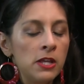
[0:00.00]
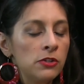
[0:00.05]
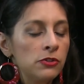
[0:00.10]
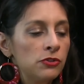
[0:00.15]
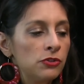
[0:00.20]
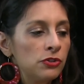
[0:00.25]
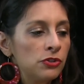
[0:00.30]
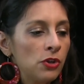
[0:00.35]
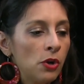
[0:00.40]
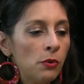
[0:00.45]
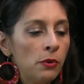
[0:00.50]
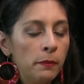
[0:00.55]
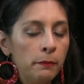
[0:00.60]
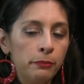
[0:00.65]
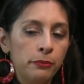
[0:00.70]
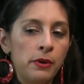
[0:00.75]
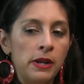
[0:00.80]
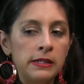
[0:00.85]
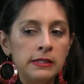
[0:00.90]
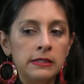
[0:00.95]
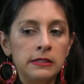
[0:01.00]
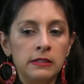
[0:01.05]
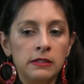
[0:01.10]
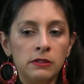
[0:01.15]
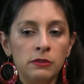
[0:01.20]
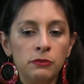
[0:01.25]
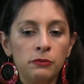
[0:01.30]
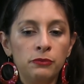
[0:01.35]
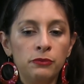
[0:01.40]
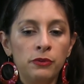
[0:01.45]
so
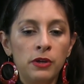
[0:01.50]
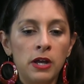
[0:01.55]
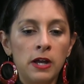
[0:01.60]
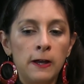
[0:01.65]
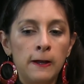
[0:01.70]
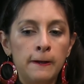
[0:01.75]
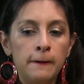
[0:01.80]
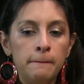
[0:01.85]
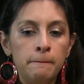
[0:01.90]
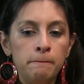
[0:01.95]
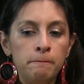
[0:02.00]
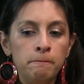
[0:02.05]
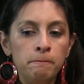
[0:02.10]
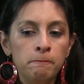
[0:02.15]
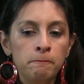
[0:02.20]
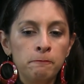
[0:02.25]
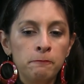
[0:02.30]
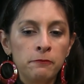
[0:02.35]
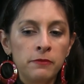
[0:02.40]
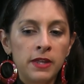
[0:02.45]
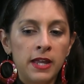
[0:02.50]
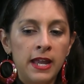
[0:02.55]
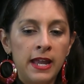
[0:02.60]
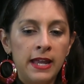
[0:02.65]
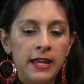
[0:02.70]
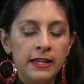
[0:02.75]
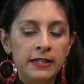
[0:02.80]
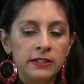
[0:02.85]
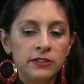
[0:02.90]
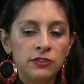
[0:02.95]
impressive, um,
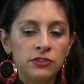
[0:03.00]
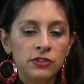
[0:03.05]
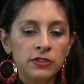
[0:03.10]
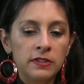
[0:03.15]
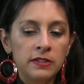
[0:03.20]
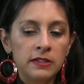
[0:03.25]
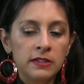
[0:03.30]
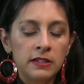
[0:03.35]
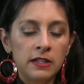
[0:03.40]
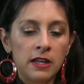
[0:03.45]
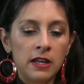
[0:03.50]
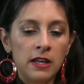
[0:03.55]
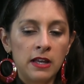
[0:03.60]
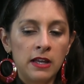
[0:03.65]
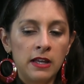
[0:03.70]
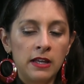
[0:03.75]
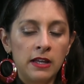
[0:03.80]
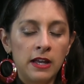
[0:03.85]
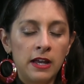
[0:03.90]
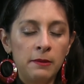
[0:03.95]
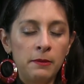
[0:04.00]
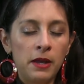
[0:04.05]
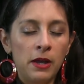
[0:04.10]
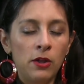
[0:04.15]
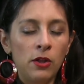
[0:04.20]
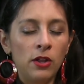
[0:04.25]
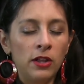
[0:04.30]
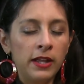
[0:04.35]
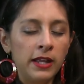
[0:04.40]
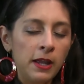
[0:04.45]
and just I,
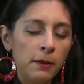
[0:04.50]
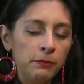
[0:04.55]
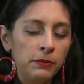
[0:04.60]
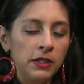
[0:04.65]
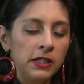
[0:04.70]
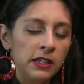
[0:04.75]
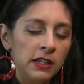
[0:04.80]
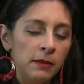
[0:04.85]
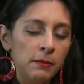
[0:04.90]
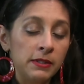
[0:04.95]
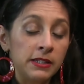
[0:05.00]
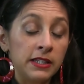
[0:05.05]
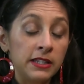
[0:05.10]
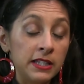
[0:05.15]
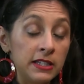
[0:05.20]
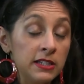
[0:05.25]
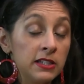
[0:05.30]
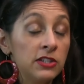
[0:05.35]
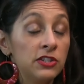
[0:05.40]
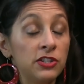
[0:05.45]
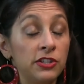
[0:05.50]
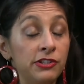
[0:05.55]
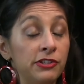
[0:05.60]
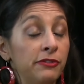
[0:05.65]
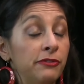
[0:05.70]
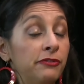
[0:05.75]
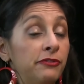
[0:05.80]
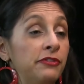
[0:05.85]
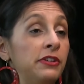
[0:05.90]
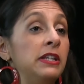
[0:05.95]
all I kept thinking about was like, this is such
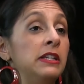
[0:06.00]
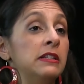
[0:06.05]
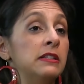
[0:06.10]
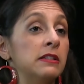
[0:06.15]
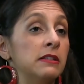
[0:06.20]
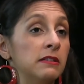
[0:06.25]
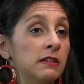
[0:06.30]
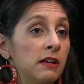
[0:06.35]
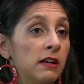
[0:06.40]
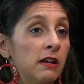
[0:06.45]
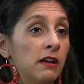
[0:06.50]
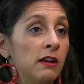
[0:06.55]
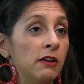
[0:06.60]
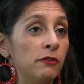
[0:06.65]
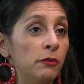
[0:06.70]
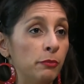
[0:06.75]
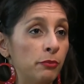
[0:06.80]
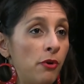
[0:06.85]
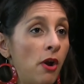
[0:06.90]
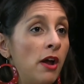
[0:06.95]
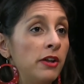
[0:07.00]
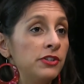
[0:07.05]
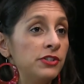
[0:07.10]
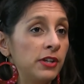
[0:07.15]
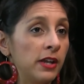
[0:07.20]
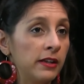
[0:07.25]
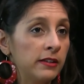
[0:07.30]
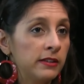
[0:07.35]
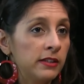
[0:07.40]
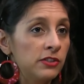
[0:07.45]
a feat of a
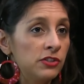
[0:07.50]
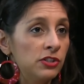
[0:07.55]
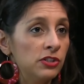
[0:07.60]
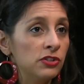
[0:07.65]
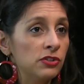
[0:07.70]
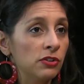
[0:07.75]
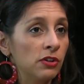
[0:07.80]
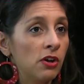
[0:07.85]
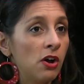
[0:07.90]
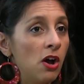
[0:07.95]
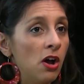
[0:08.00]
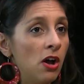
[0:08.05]
project that she took